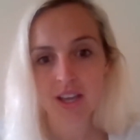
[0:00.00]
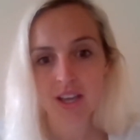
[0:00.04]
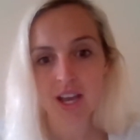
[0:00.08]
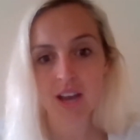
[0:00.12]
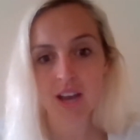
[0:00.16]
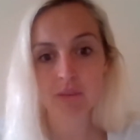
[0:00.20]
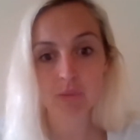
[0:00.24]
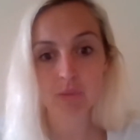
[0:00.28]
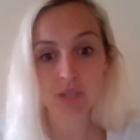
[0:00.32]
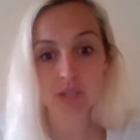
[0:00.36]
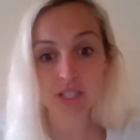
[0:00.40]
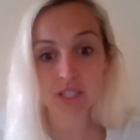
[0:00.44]

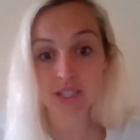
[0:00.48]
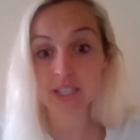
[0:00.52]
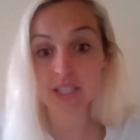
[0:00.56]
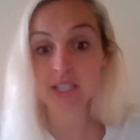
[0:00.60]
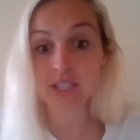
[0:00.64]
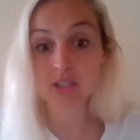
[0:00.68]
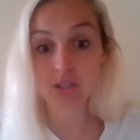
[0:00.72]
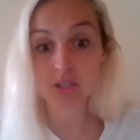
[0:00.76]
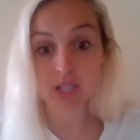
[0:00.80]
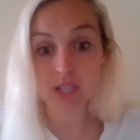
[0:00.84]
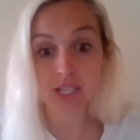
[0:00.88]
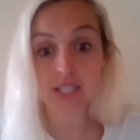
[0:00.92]
and we're
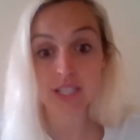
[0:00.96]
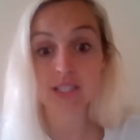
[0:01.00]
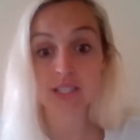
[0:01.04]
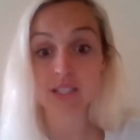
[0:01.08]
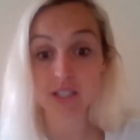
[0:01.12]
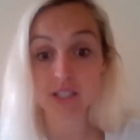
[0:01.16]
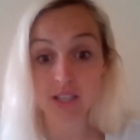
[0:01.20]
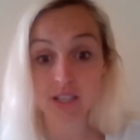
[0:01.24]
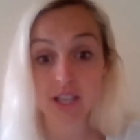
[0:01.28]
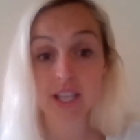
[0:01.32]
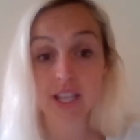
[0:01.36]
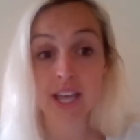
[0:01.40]
literally
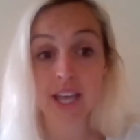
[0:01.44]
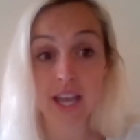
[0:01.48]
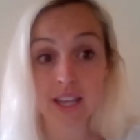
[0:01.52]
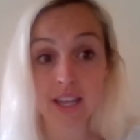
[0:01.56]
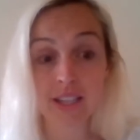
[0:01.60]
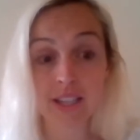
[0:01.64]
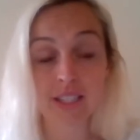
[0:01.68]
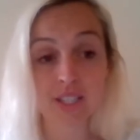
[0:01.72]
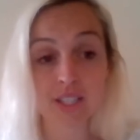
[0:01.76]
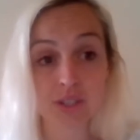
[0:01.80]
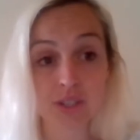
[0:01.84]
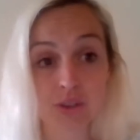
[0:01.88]

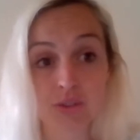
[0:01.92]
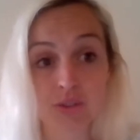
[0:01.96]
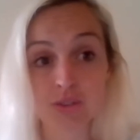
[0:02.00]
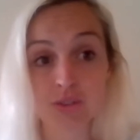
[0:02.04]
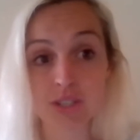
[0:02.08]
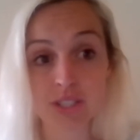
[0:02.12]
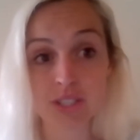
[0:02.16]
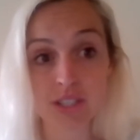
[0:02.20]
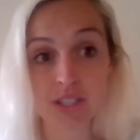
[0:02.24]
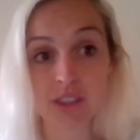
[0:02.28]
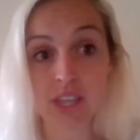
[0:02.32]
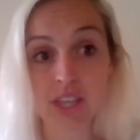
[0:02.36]
getting
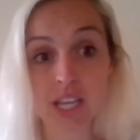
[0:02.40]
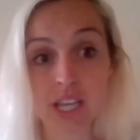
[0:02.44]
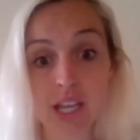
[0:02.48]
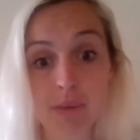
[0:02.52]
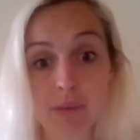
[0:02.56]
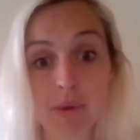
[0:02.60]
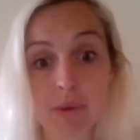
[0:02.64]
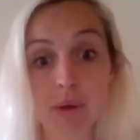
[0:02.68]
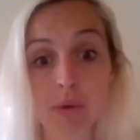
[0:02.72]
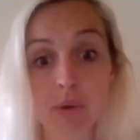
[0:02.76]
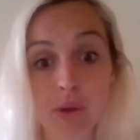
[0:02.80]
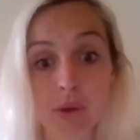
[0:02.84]
children to think
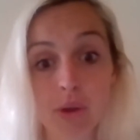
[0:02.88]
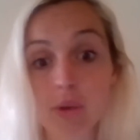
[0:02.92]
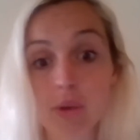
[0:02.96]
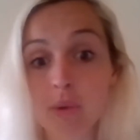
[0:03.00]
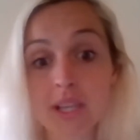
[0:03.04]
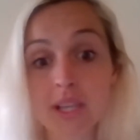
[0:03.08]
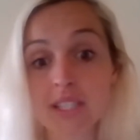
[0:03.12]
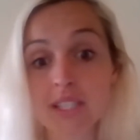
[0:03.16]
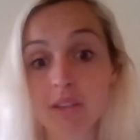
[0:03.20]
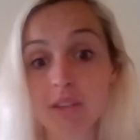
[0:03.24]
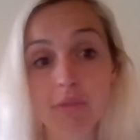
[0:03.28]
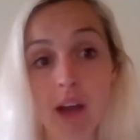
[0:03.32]
about who
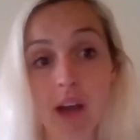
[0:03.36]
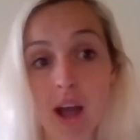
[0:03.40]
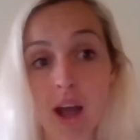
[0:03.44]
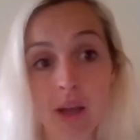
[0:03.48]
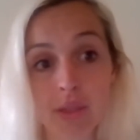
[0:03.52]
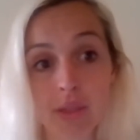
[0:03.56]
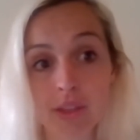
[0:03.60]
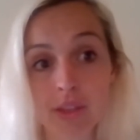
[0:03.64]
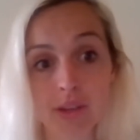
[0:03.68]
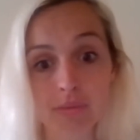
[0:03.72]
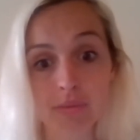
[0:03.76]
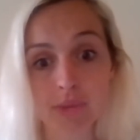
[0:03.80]
is
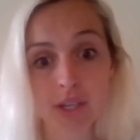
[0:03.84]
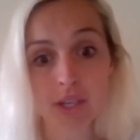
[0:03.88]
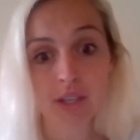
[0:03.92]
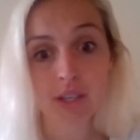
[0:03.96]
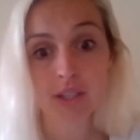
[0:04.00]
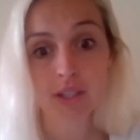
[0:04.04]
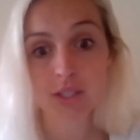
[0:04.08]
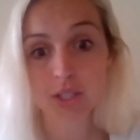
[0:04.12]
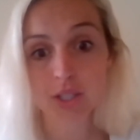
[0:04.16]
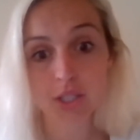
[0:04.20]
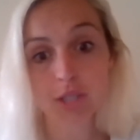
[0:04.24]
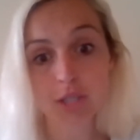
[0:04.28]
around them
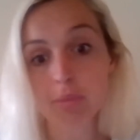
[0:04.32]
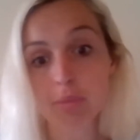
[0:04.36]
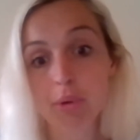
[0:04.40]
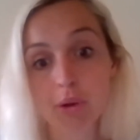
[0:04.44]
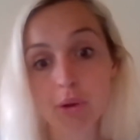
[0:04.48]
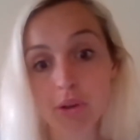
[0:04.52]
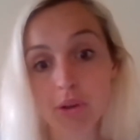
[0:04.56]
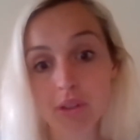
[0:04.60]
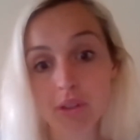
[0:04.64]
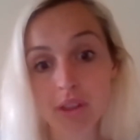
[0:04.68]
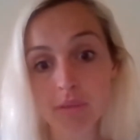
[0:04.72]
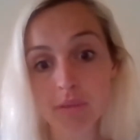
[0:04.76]
to
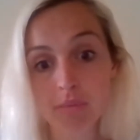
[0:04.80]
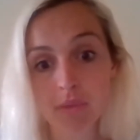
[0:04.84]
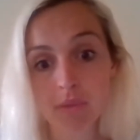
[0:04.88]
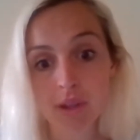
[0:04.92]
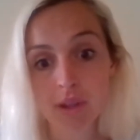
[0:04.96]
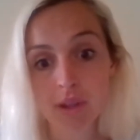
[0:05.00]
support them.